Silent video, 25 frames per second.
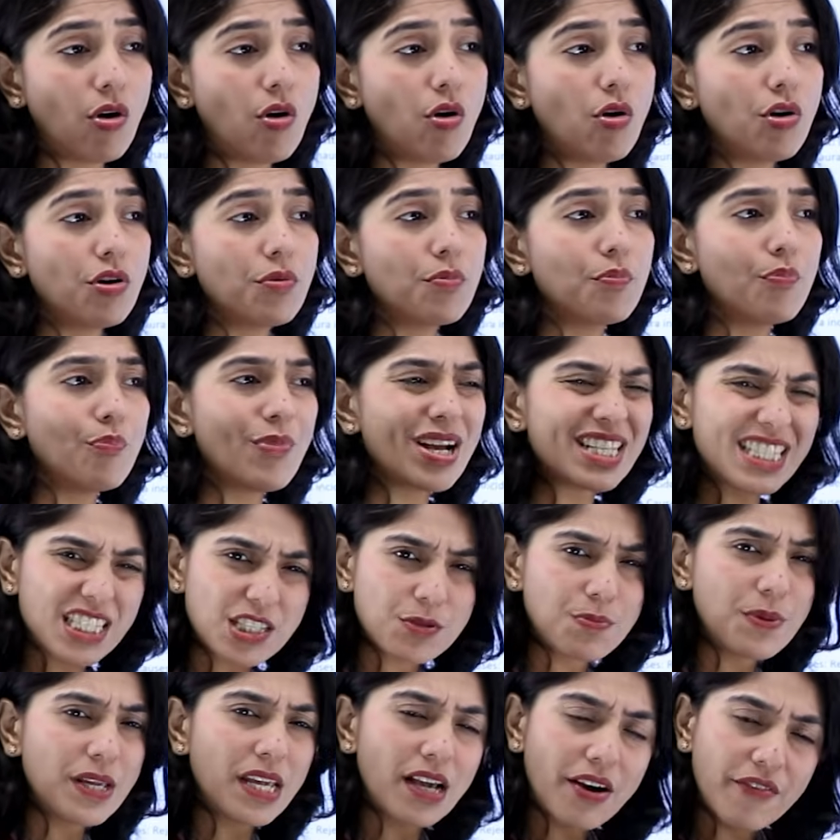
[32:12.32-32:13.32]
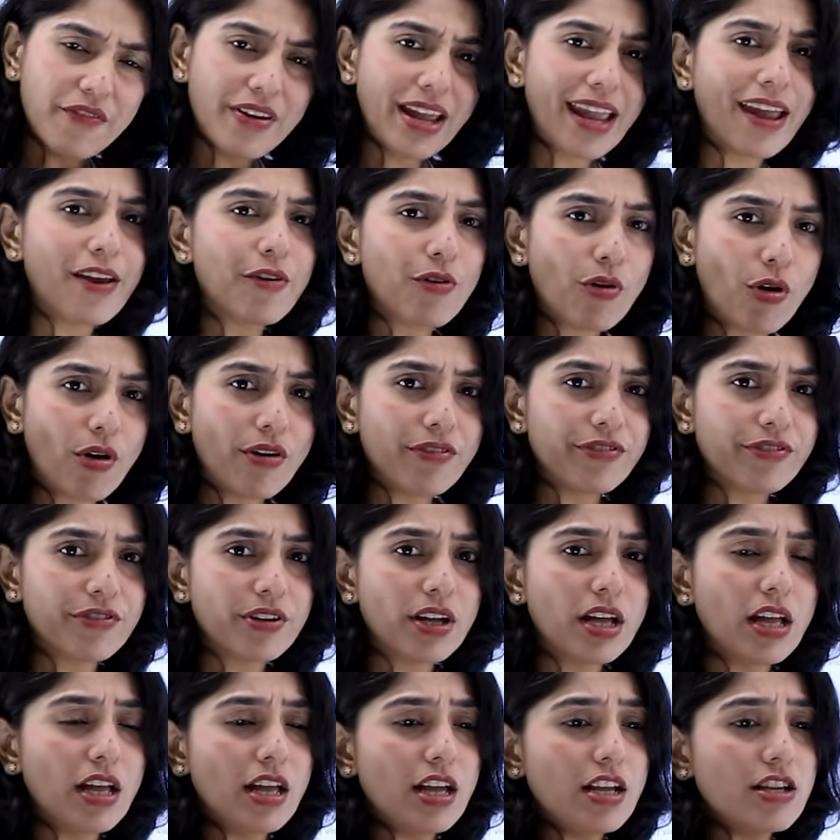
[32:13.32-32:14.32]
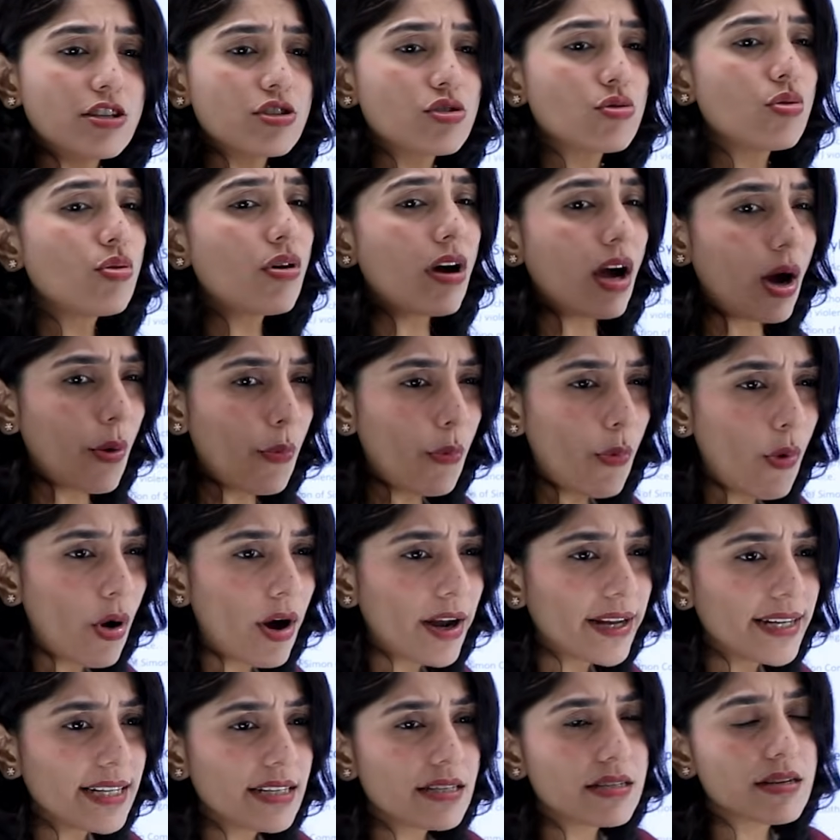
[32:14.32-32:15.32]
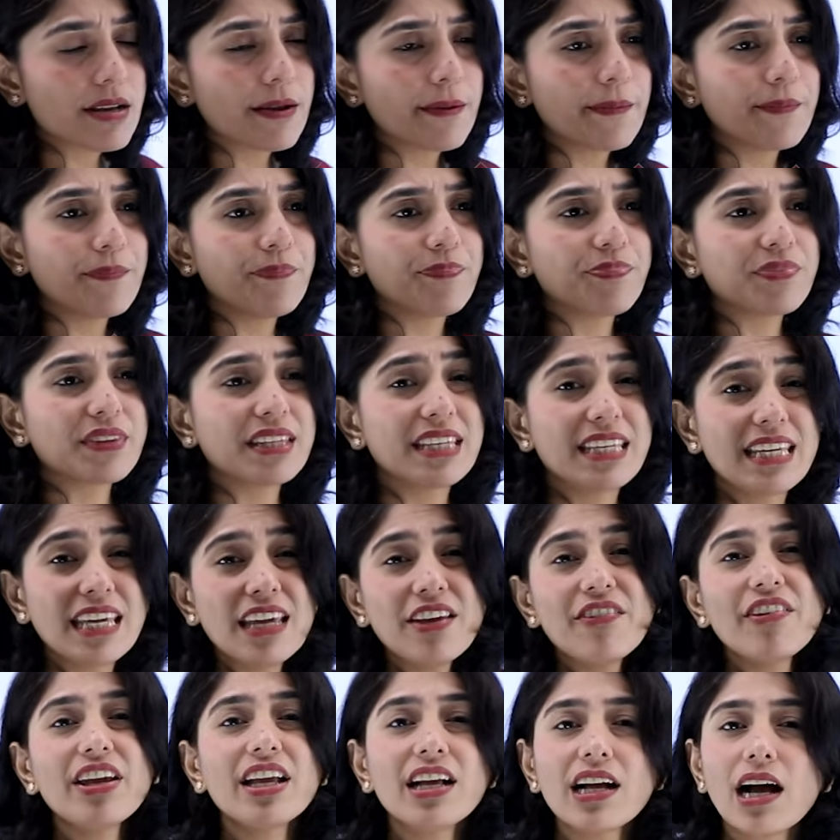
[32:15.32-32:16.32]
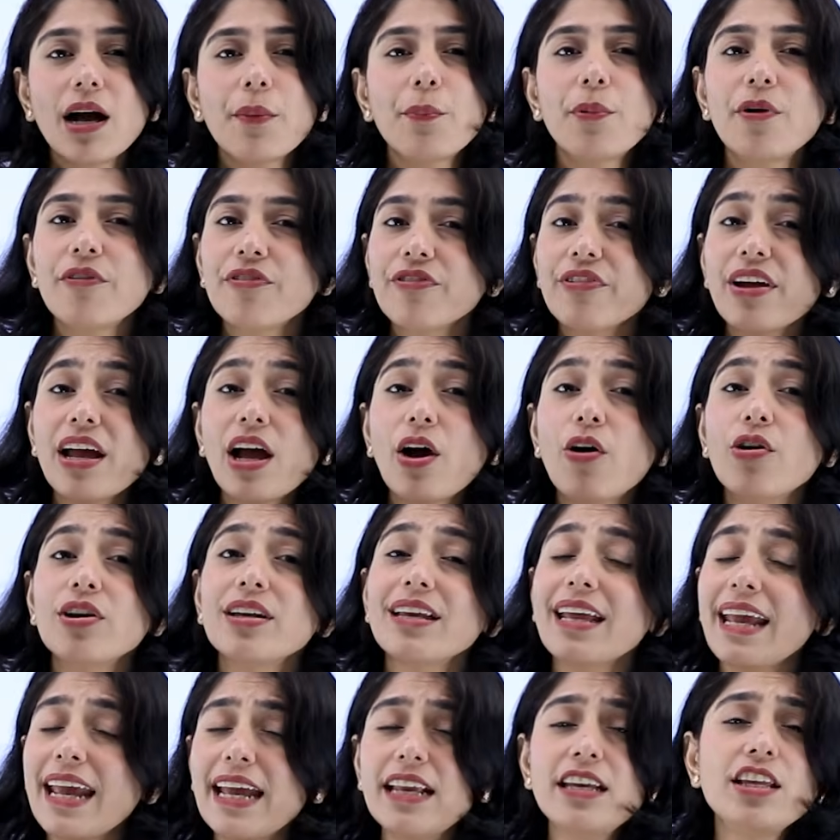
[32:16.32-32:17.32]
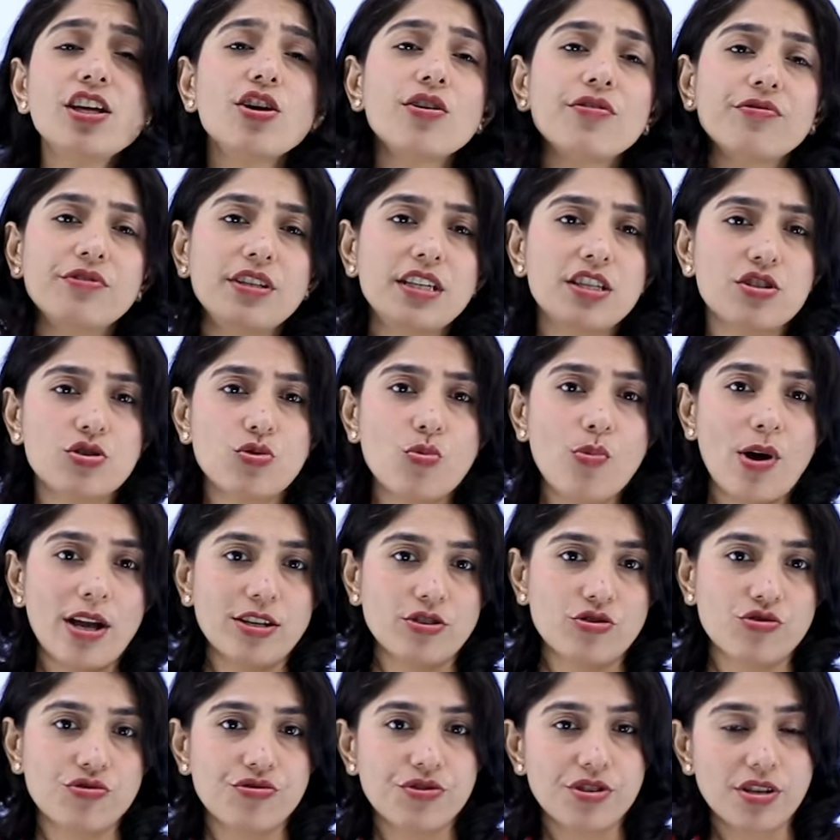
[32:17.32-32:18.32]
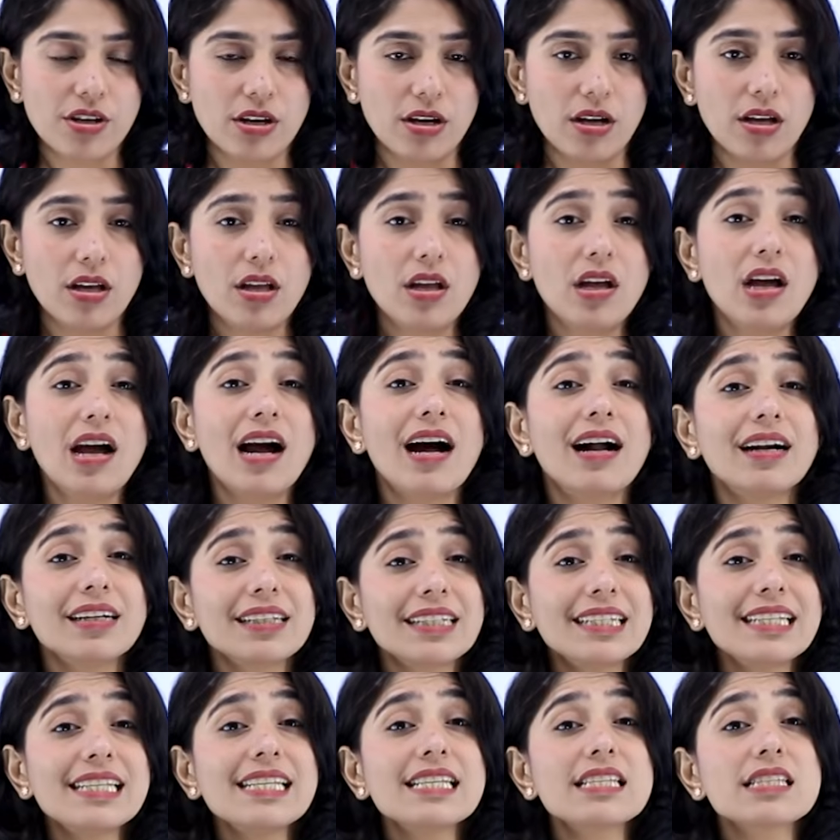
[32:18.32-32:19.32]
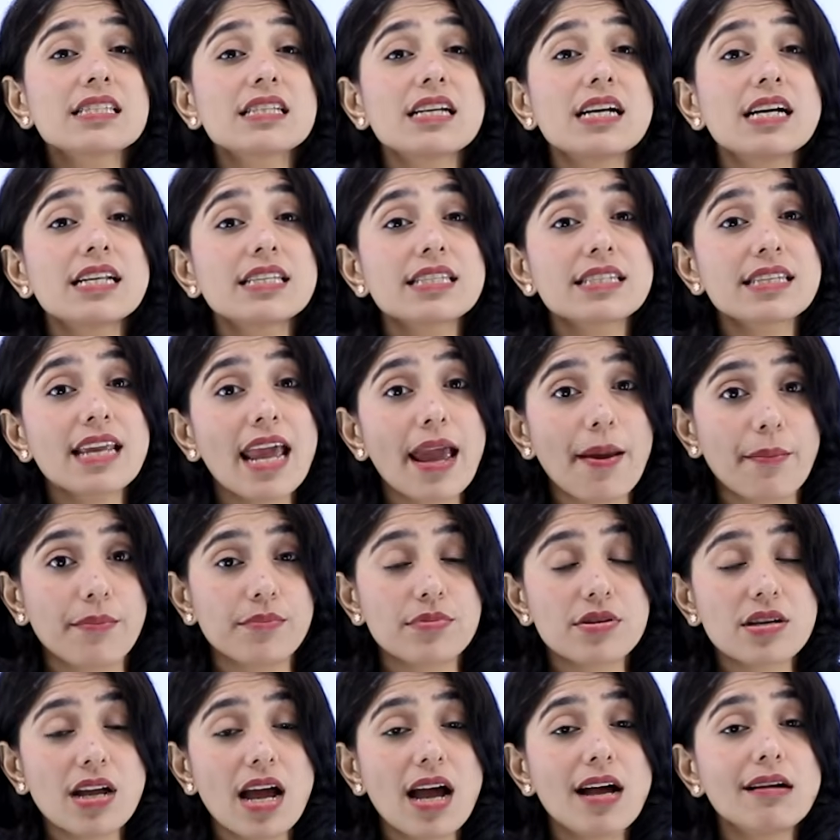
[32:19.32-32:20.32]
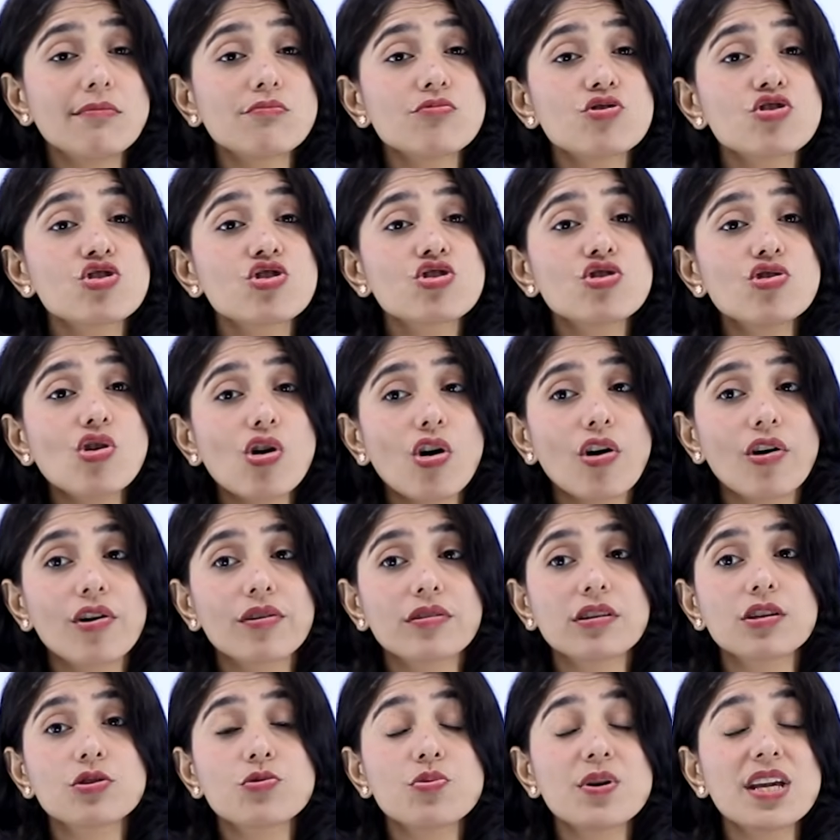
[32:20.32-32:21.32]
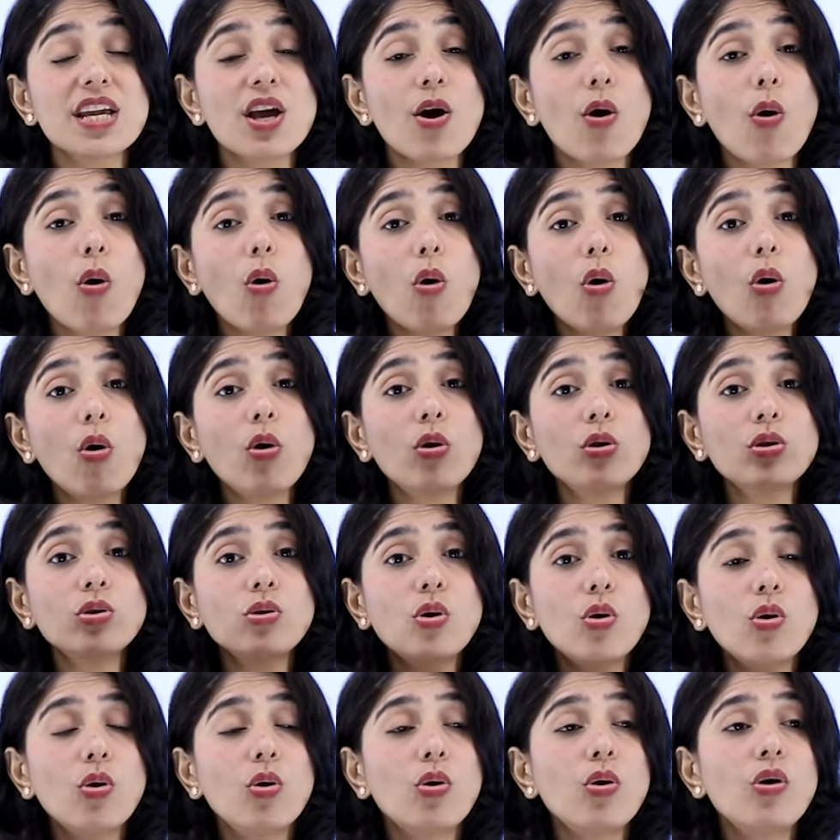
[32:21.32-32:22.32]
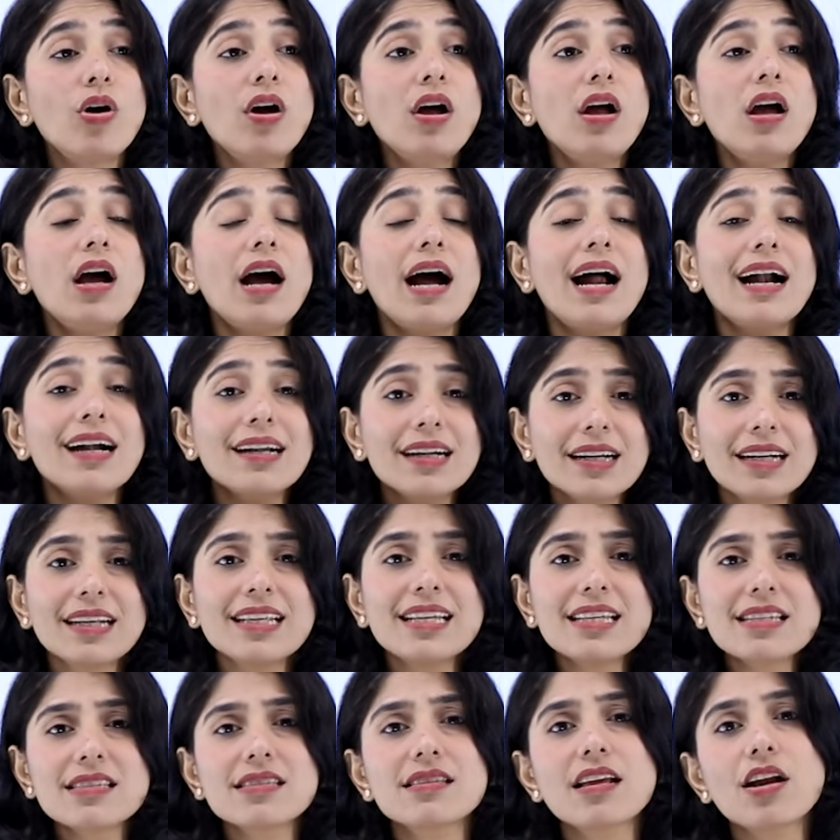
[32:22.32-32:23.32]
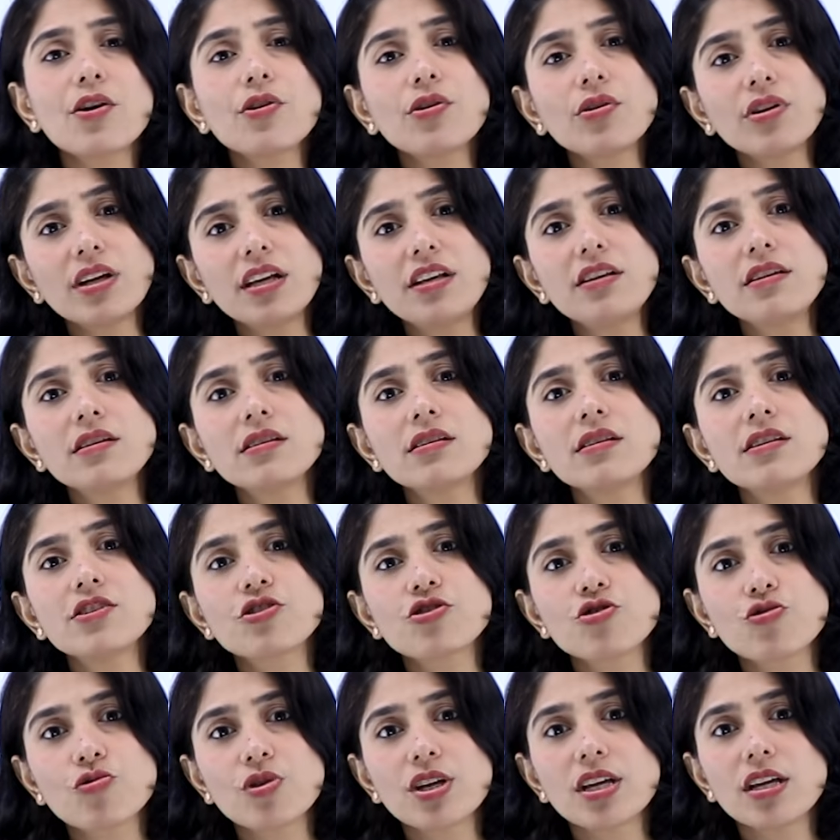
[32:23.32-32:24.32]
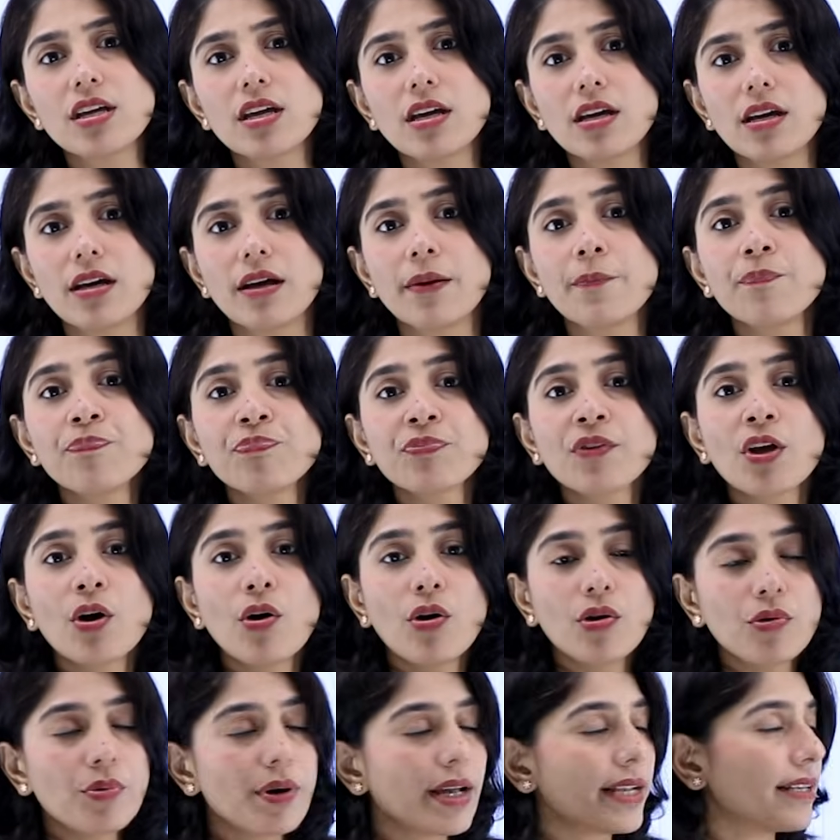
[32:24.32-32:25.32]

or must be aware of. So avoid giving up on any of these questions here. At least attempt. I'm sure that we all know at least our Indian history here. All